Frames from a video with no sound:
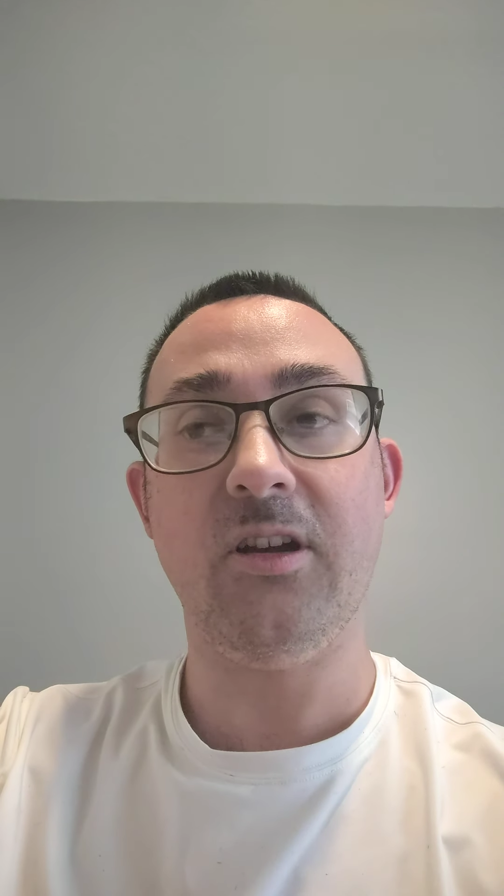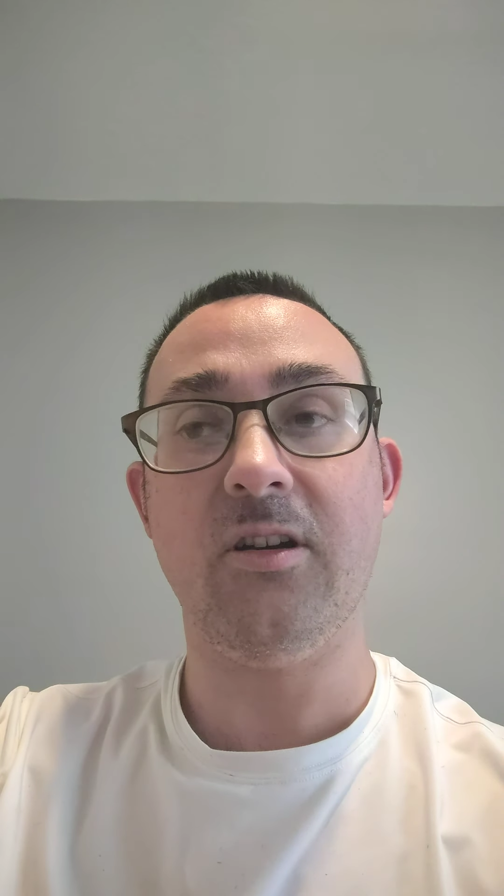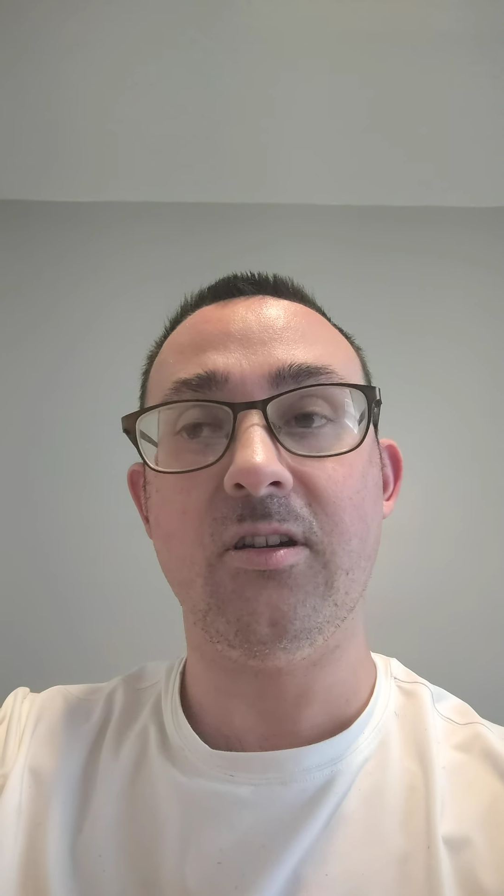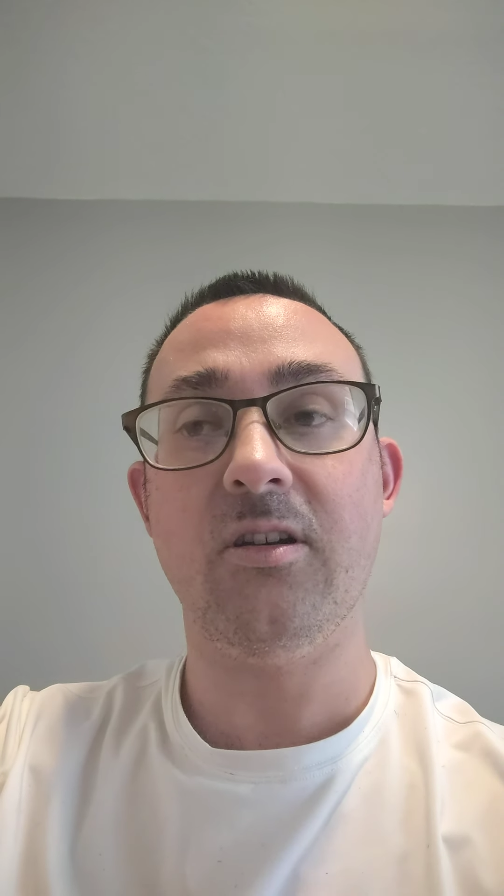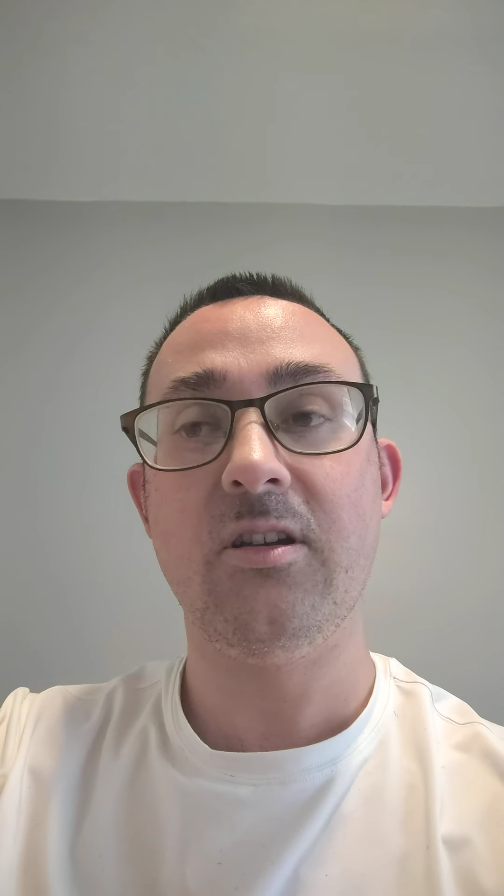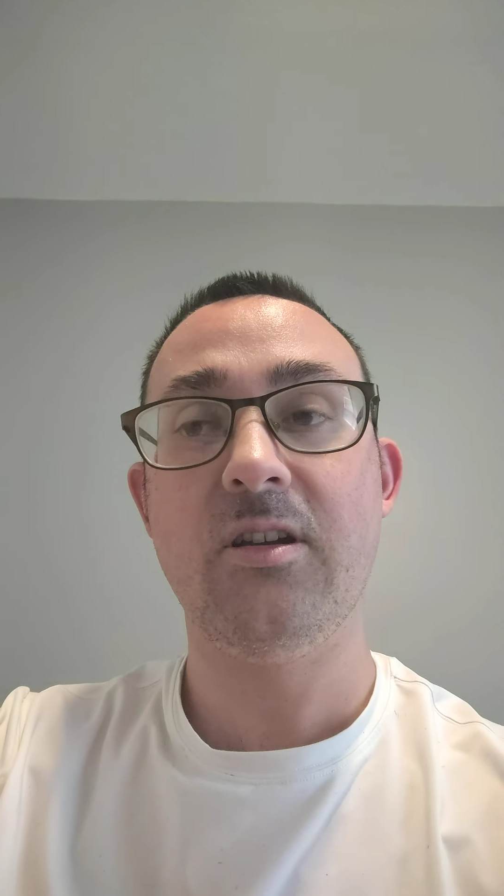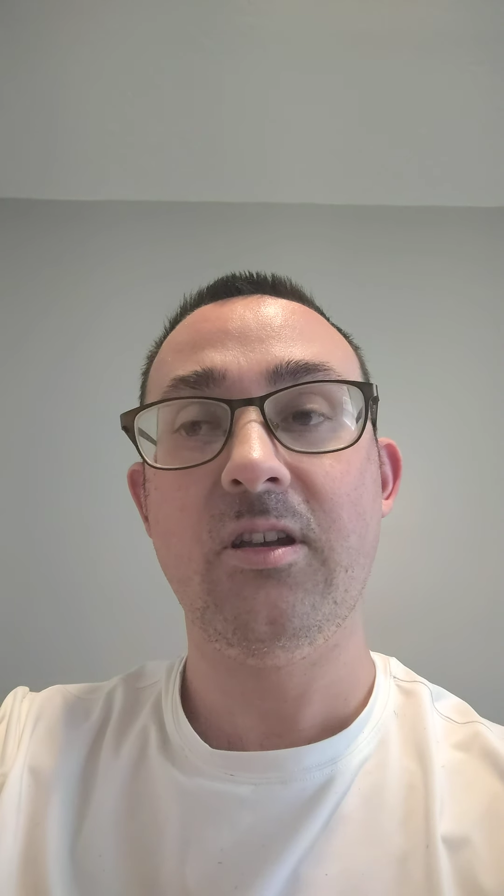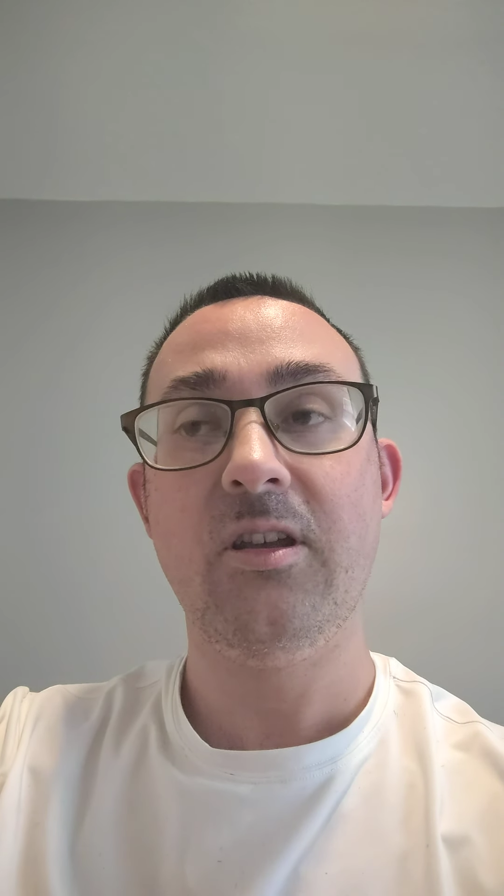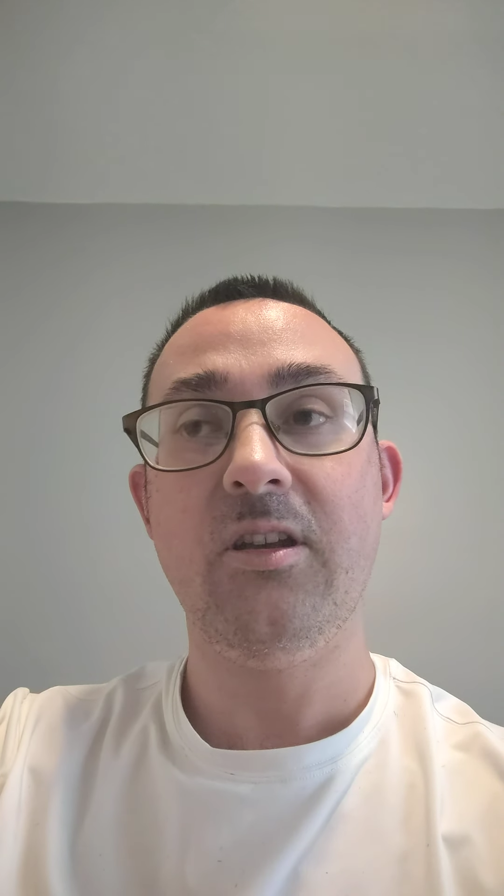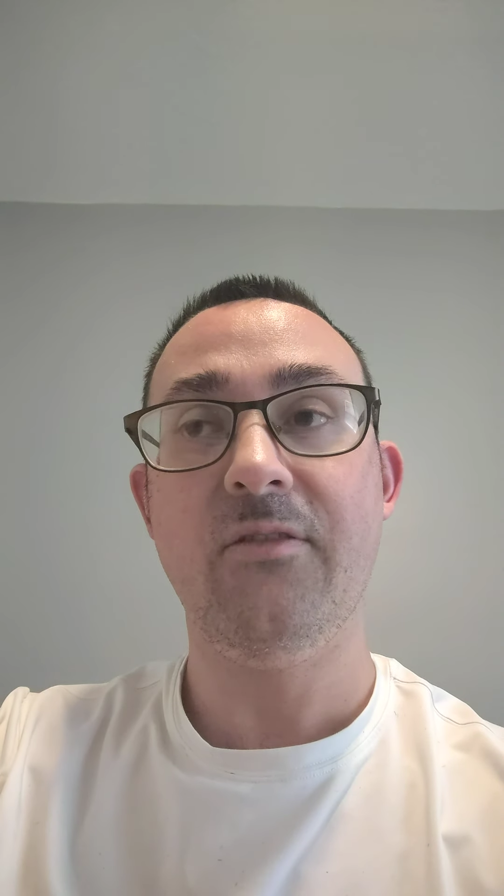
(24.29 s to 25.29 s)

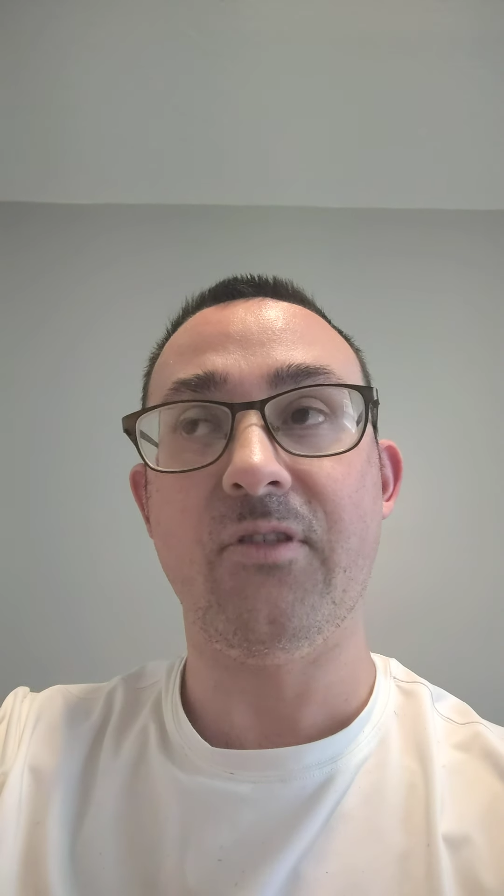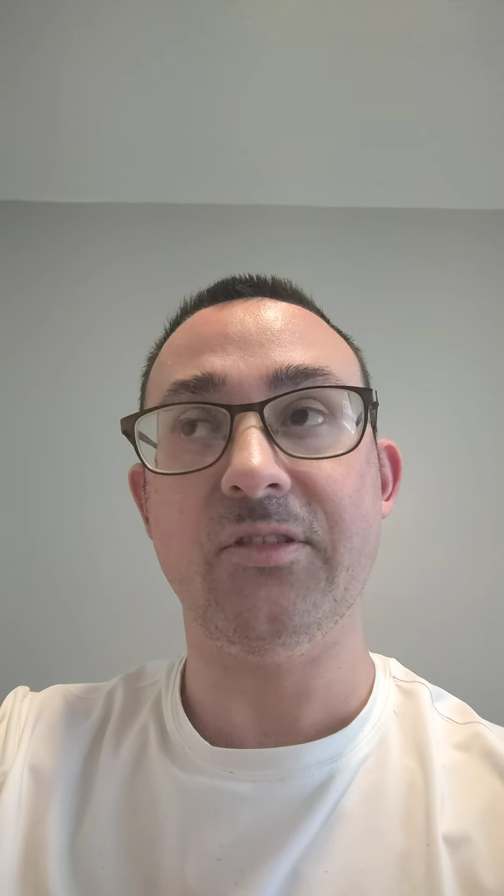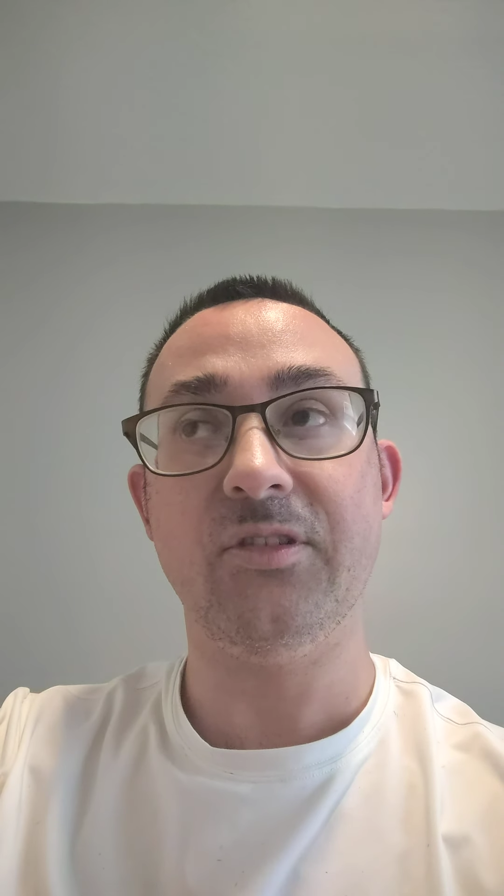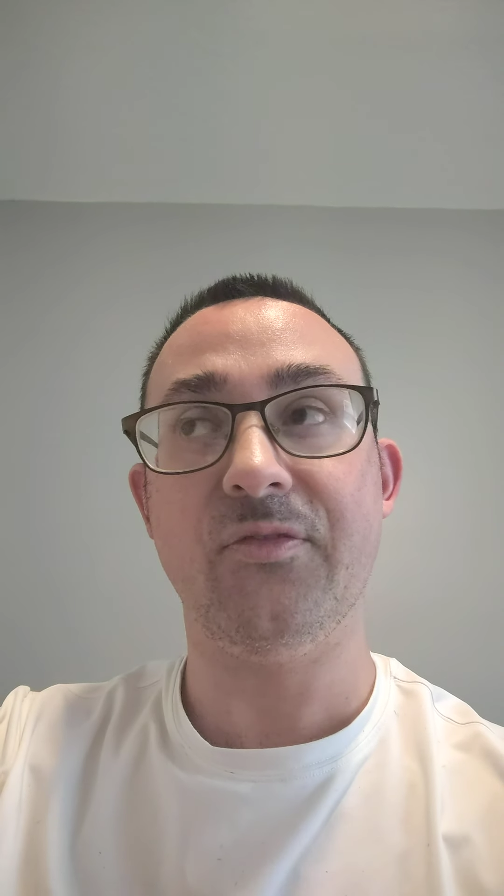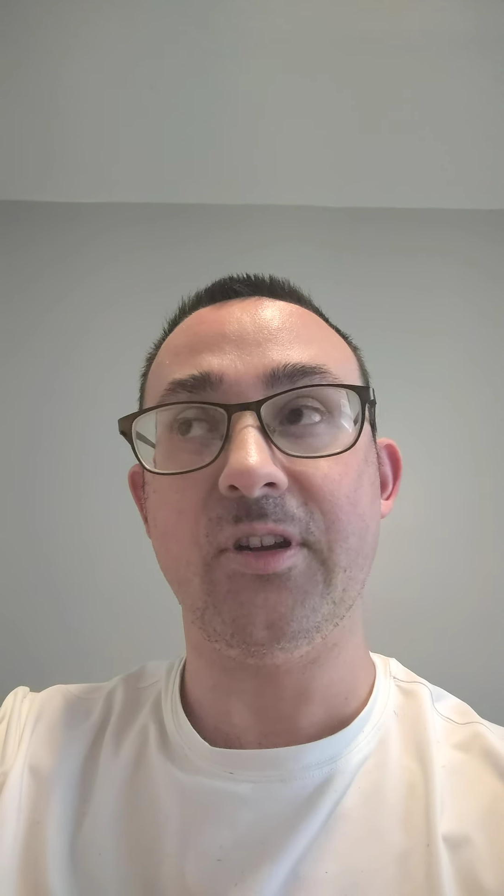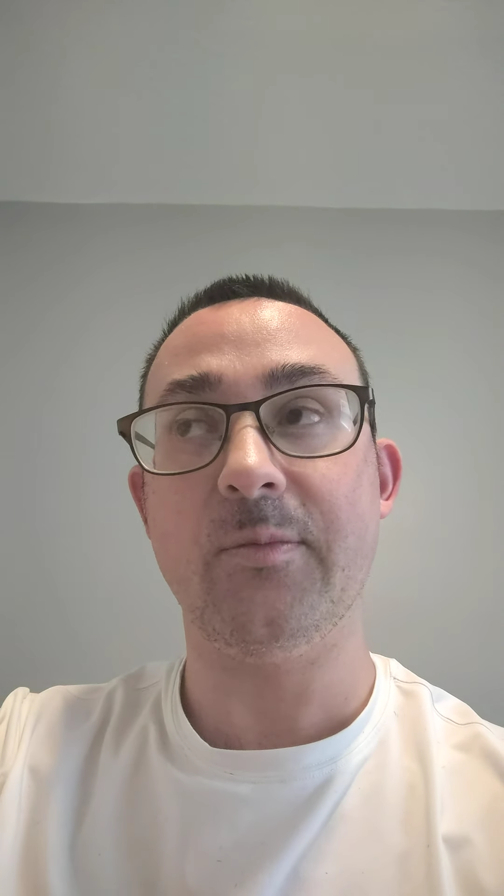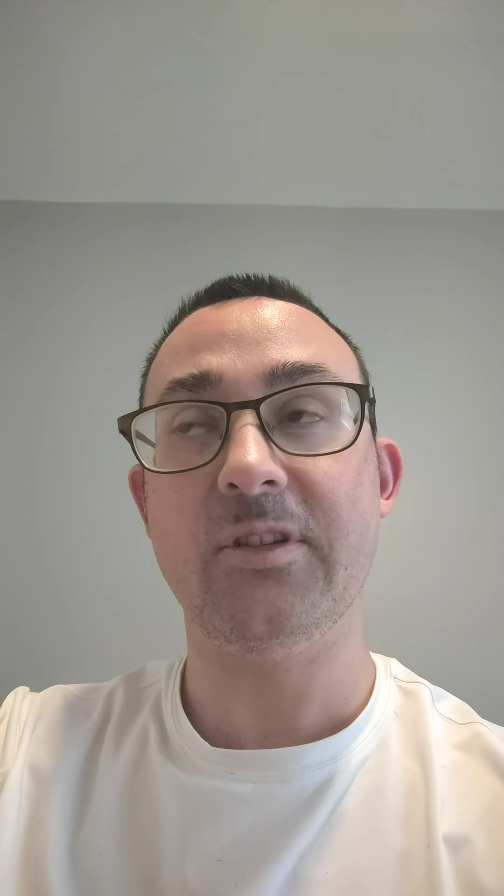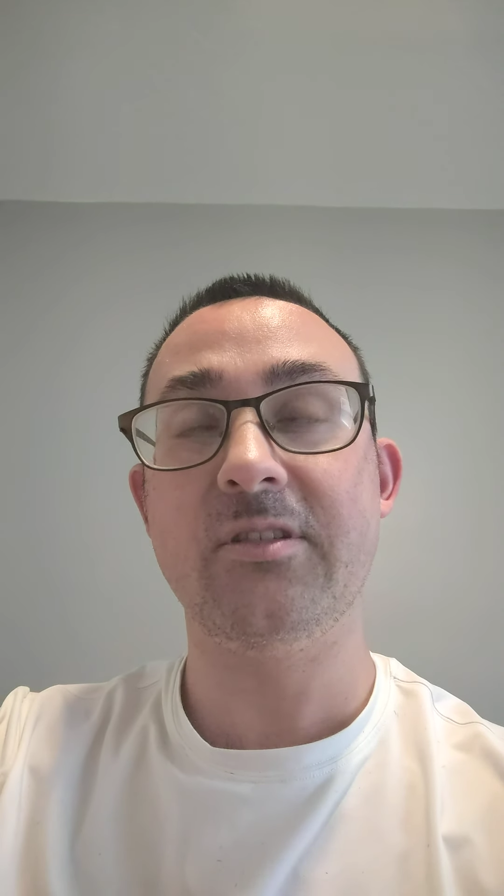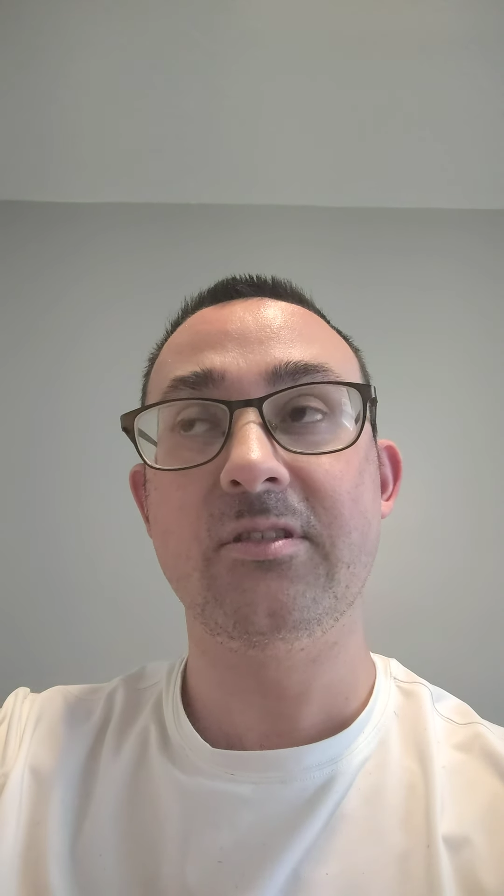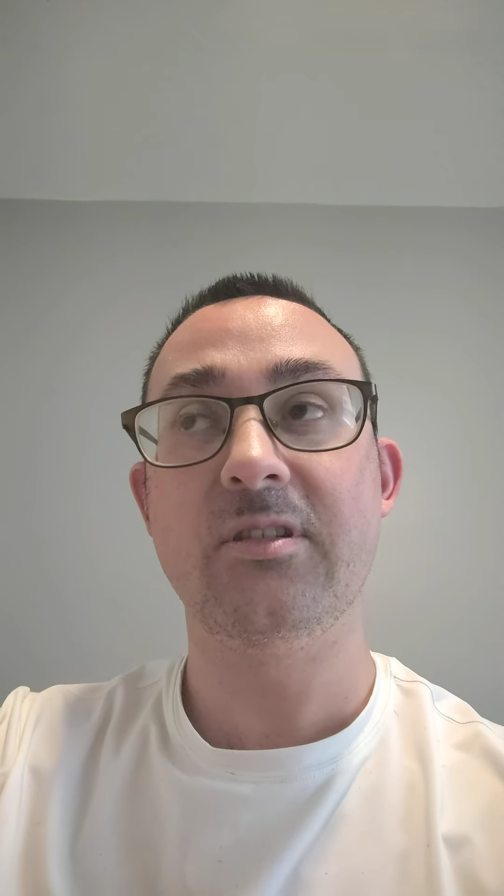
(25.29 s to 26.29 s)
friends and
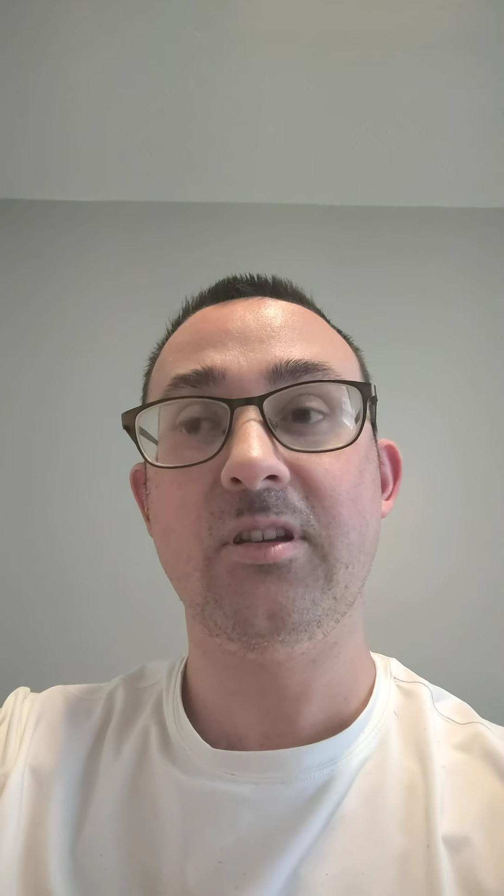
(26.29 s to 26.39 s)
family.